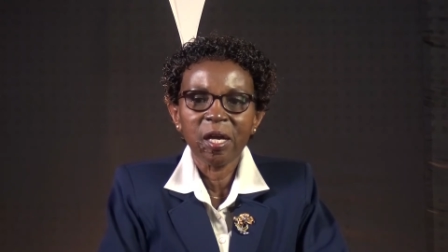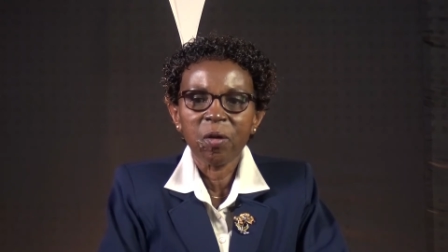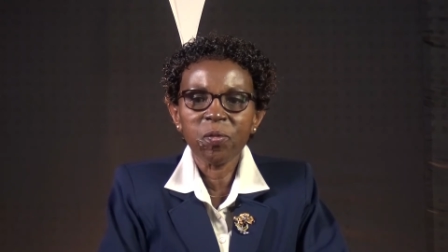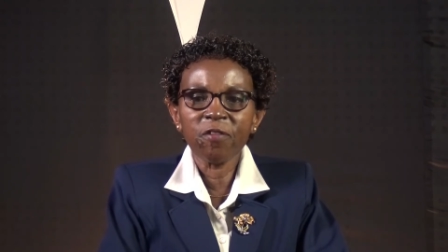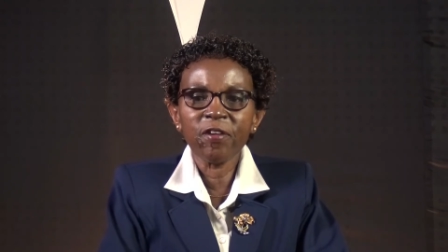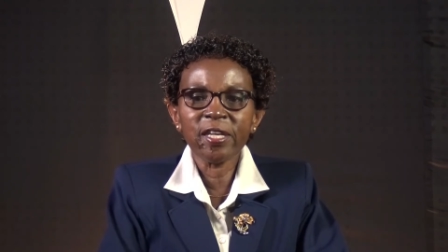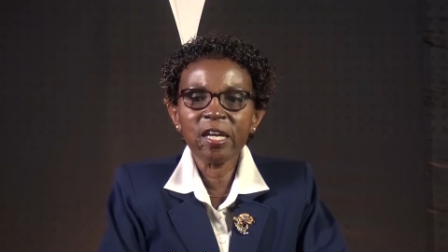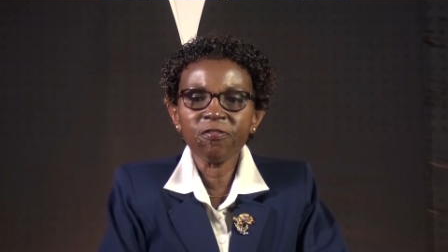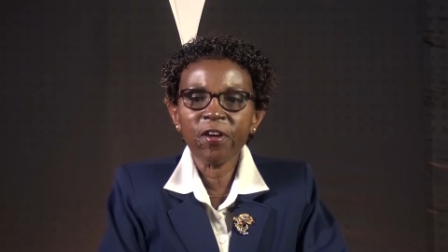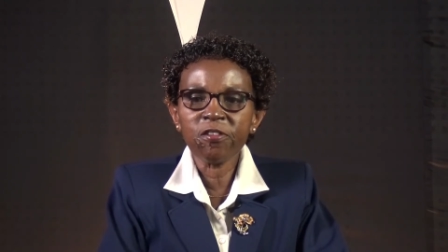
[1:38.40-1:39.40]
we have
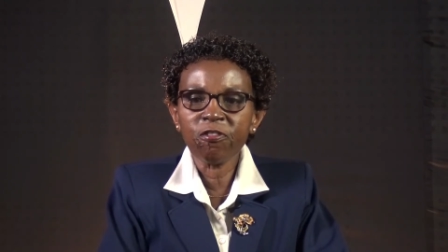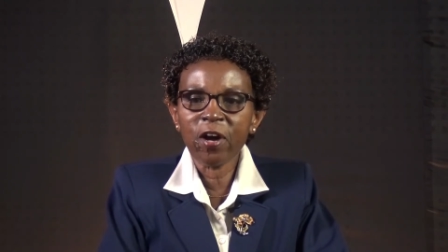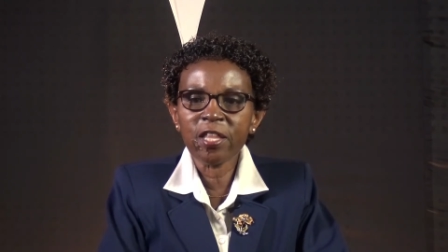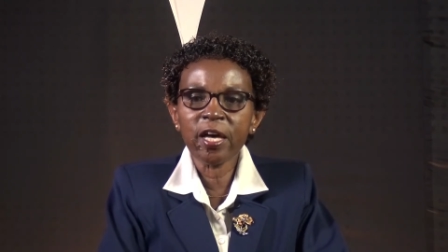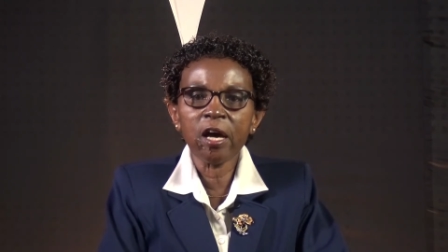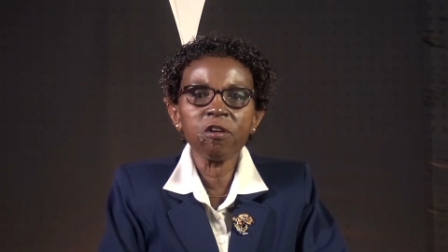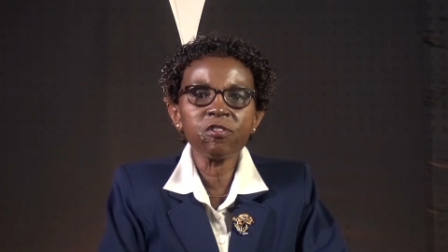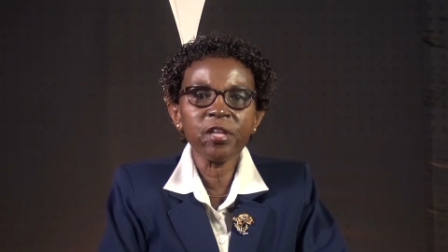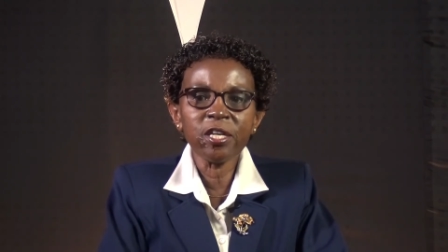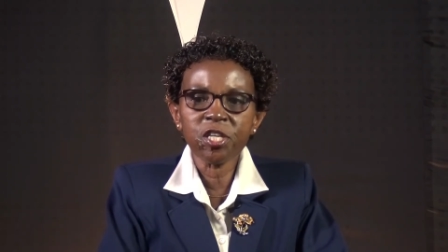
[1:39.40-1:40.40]
identified four other
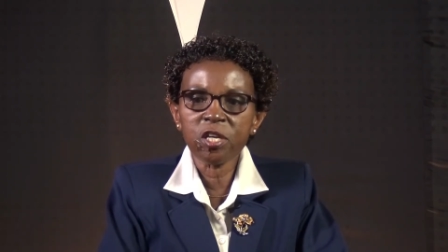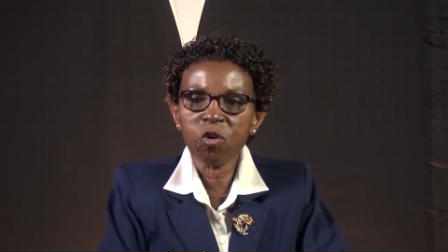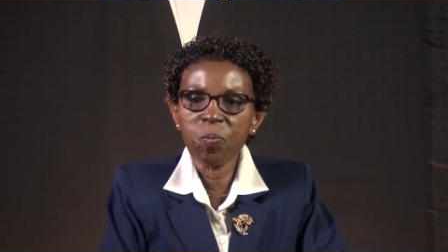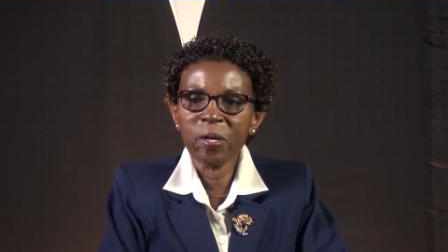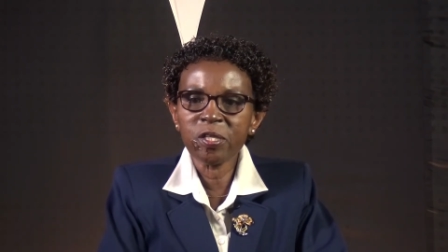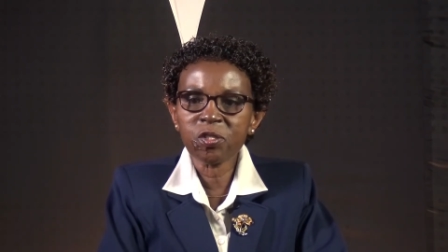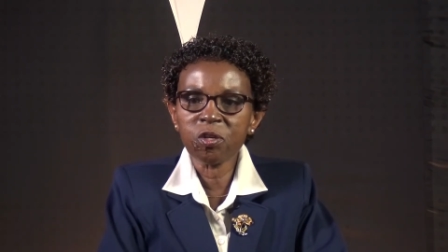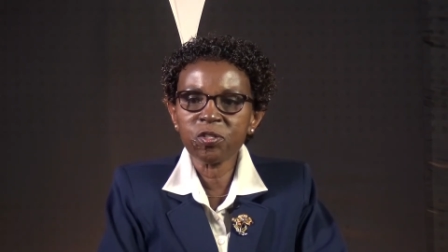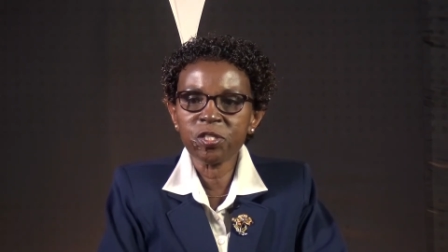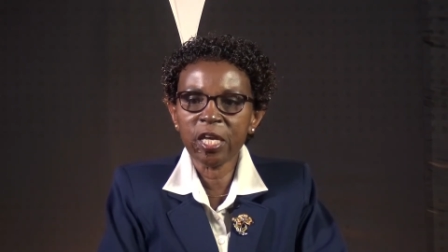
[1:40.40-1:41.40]
authentic open
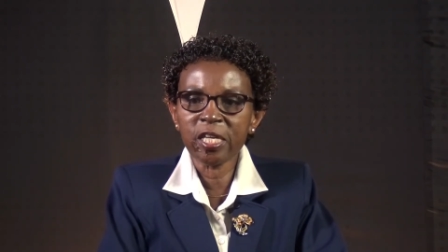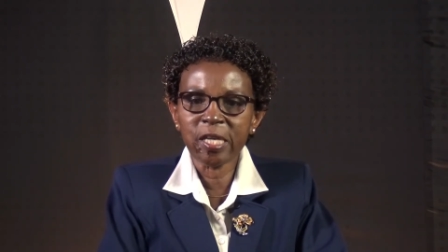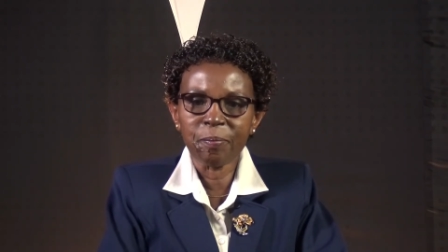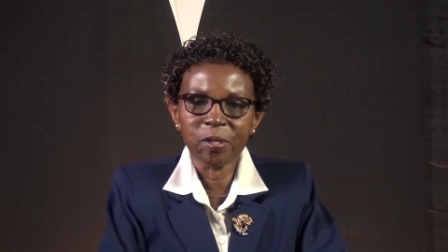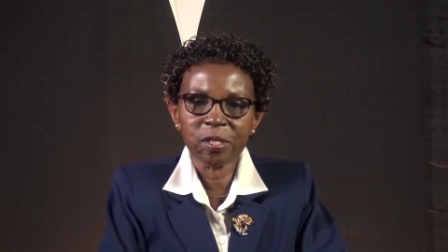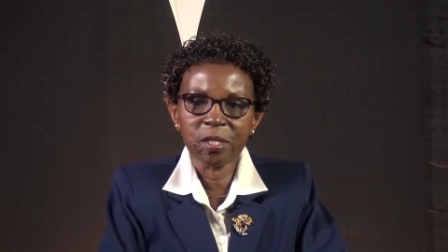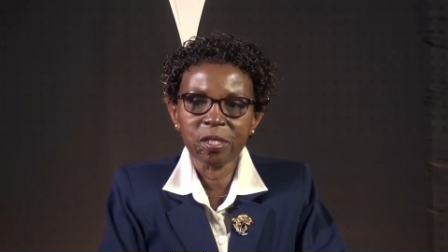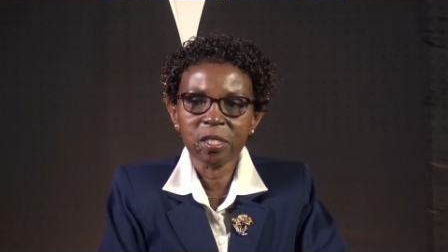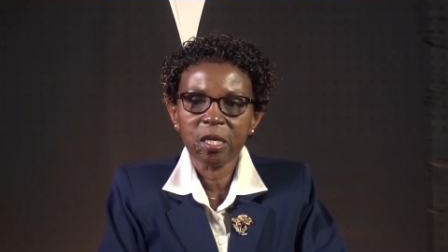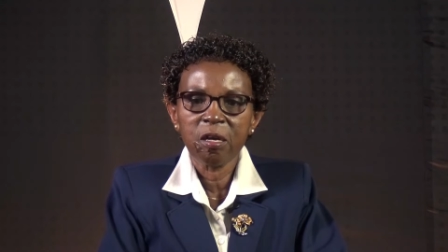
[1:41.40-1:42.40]
source databases
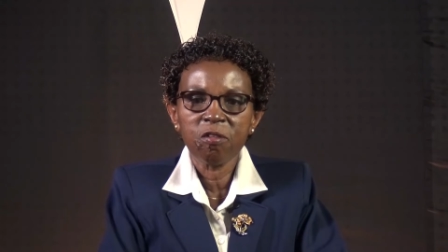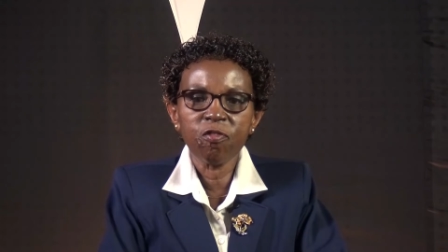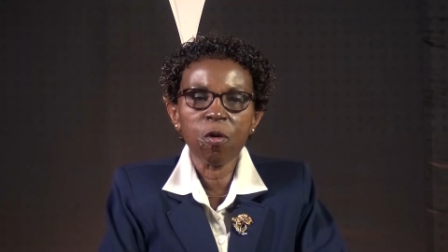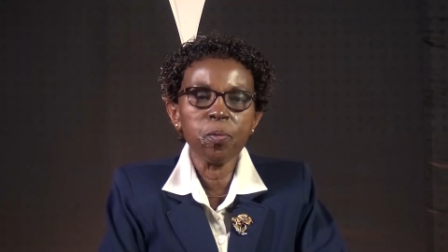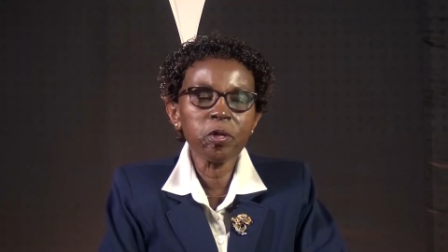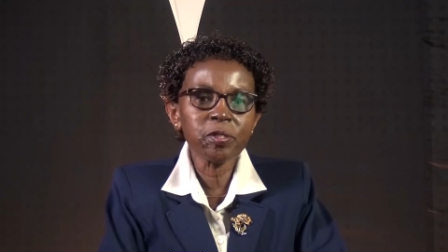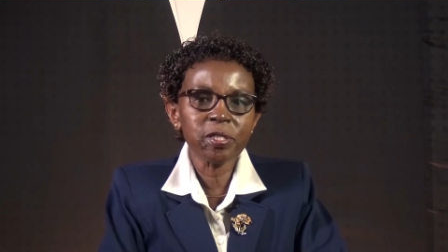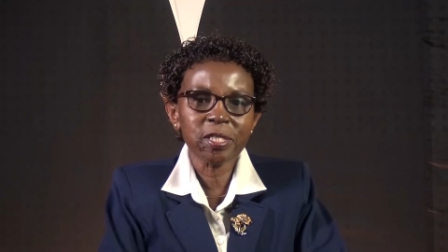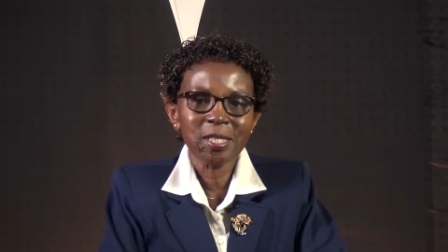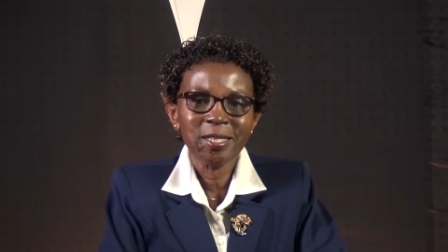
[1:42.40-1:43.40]
for books